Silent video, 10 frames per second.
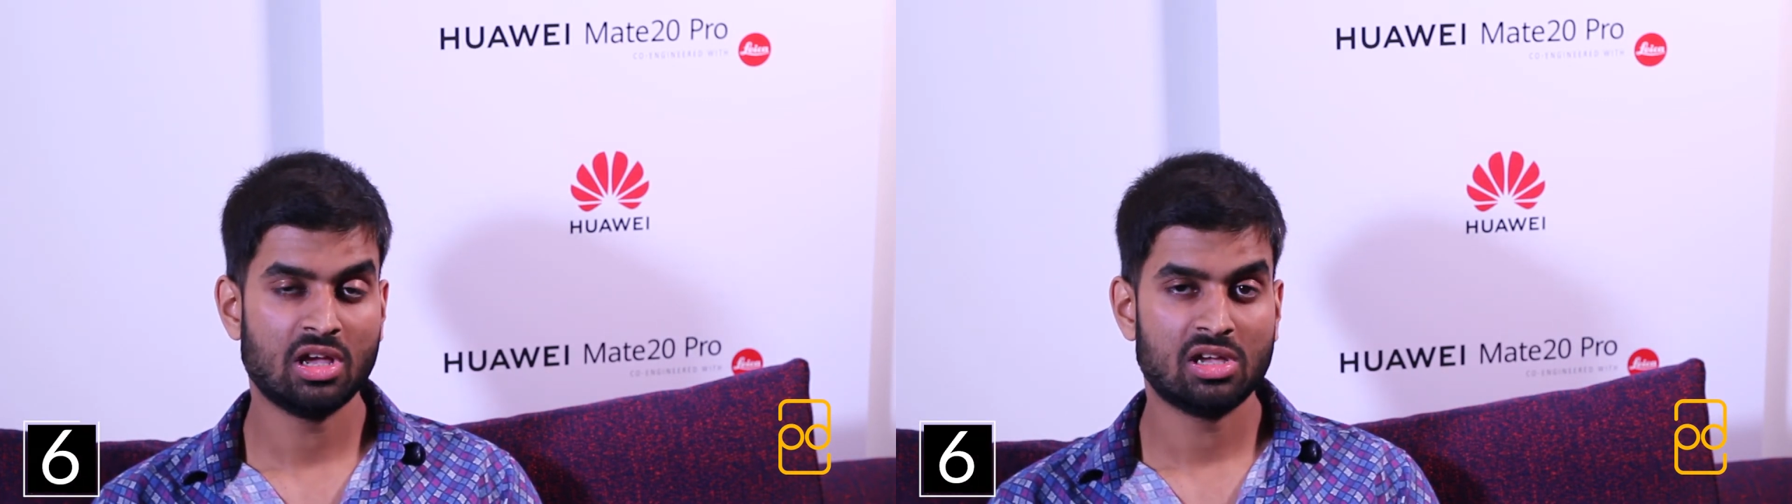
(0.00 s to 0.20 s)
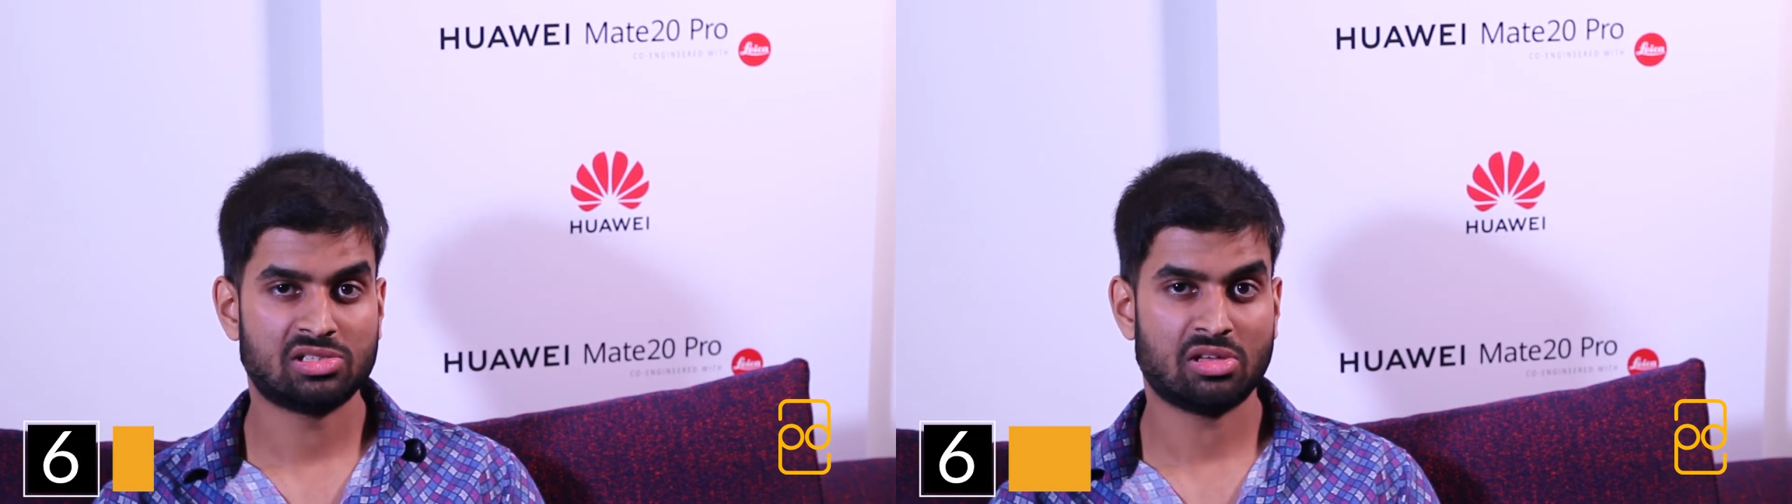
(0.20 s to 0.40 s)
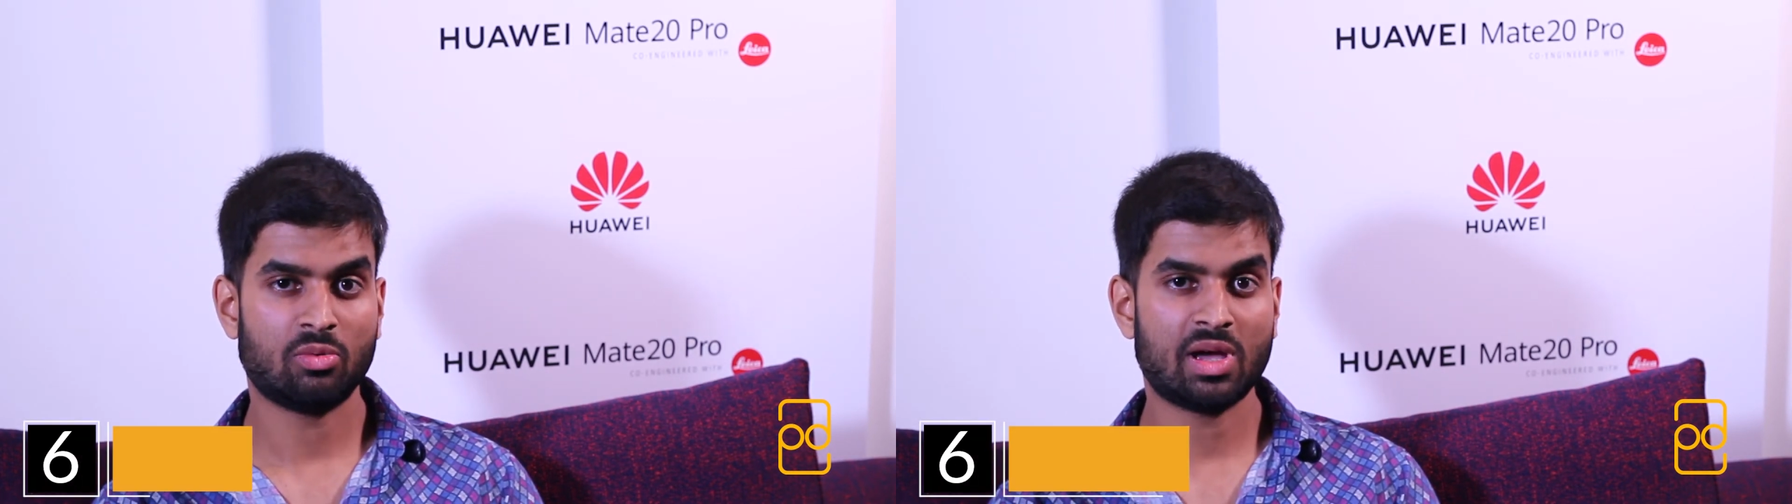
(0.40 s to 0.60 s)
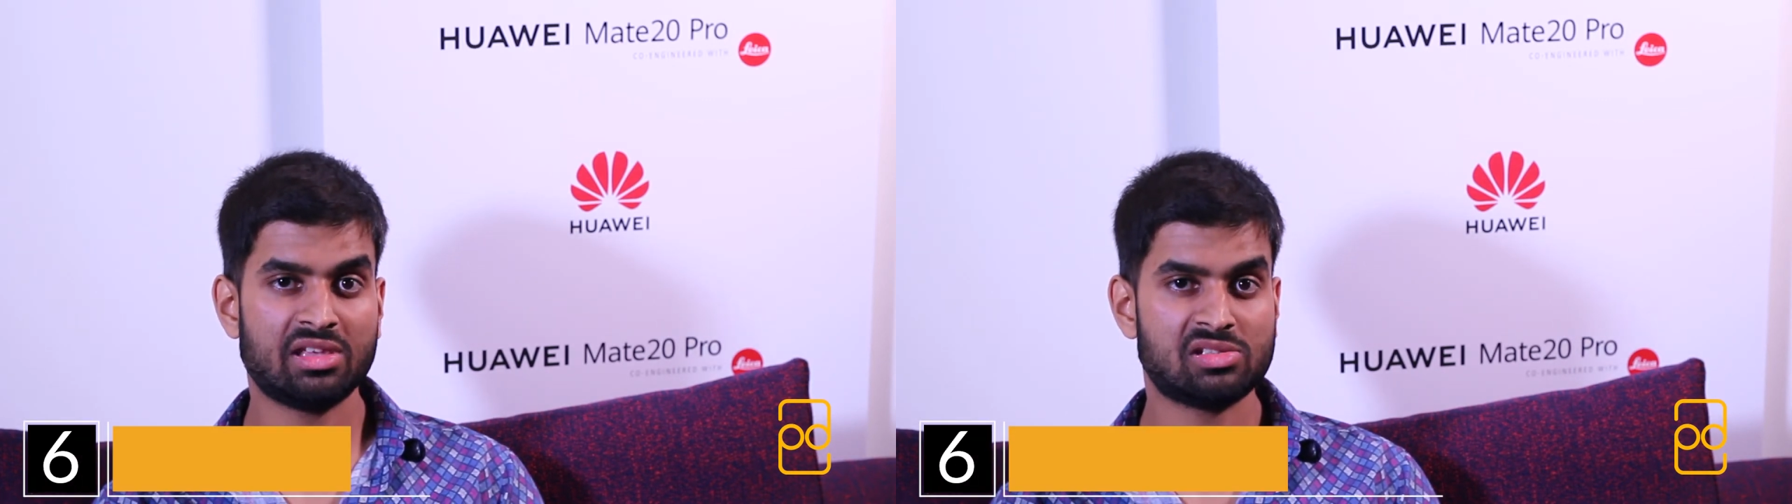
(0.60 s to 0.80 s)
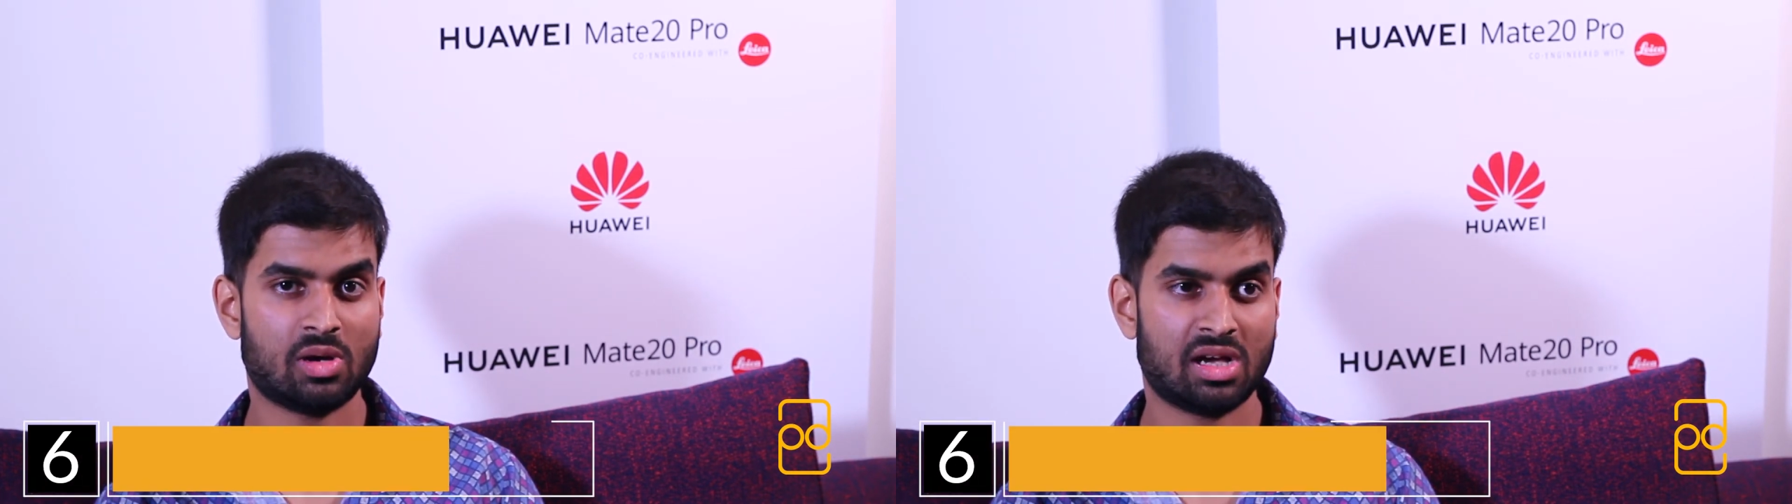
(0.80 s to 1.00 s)
So the way
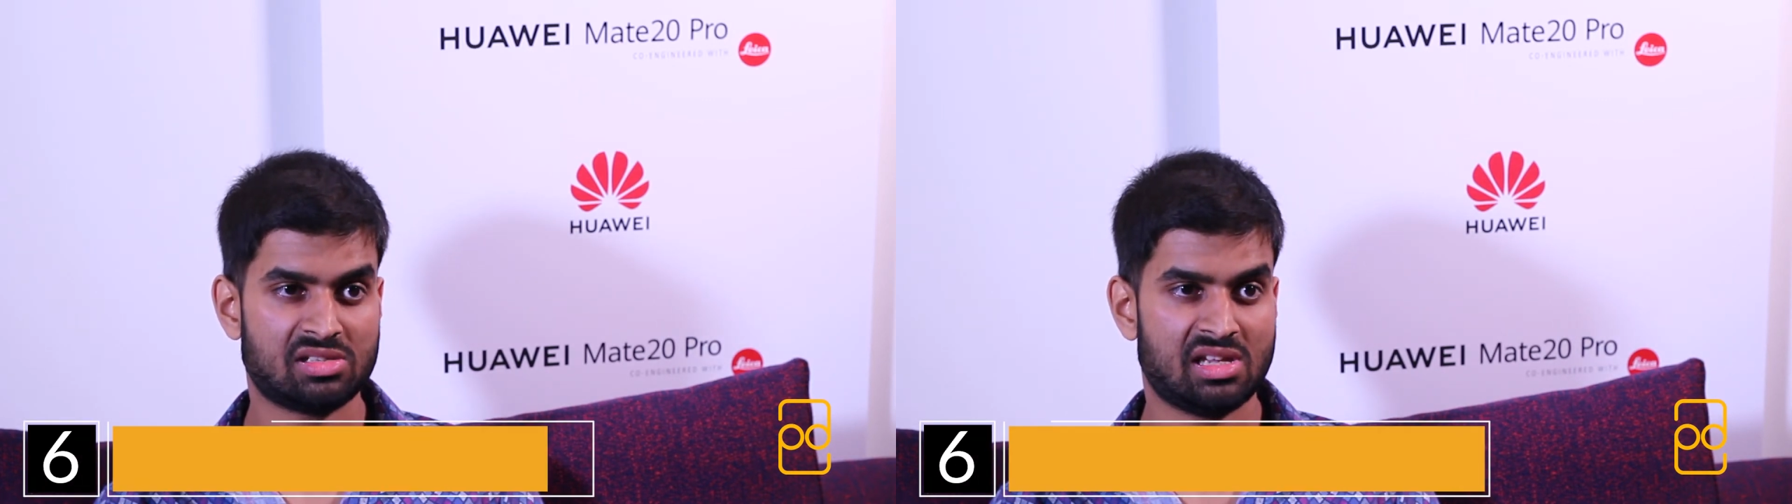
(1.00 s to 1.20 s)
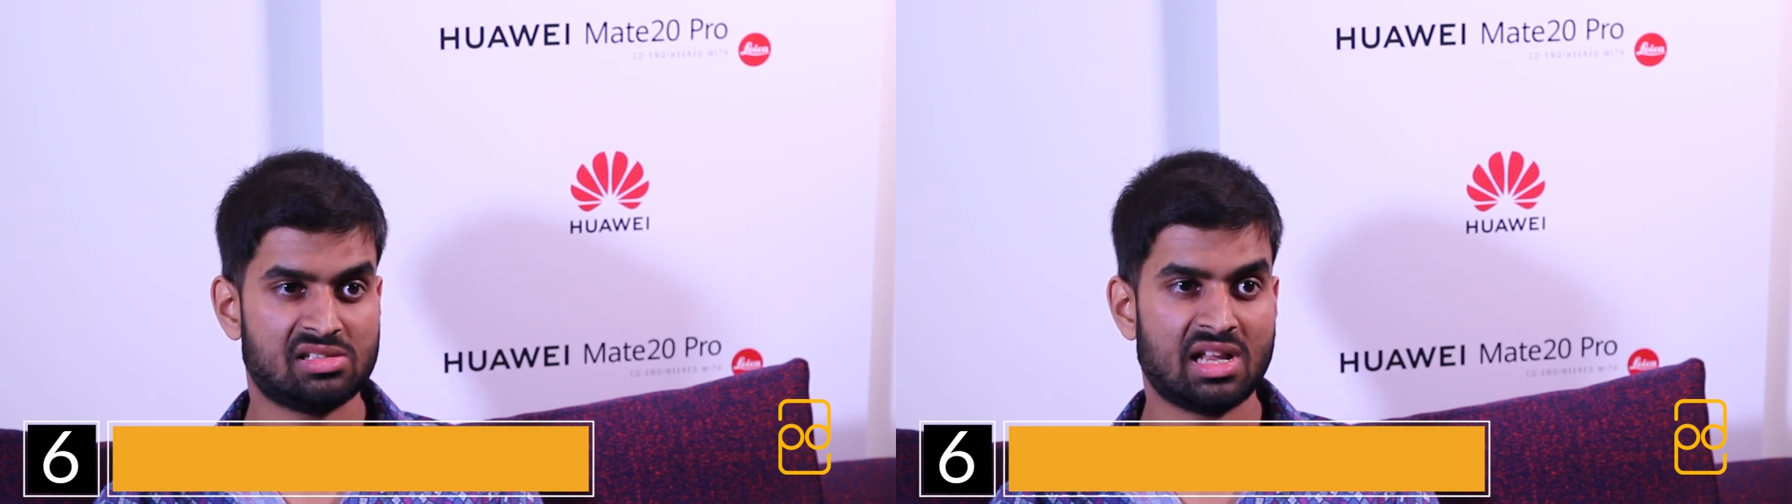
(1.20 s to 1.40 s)
this works is,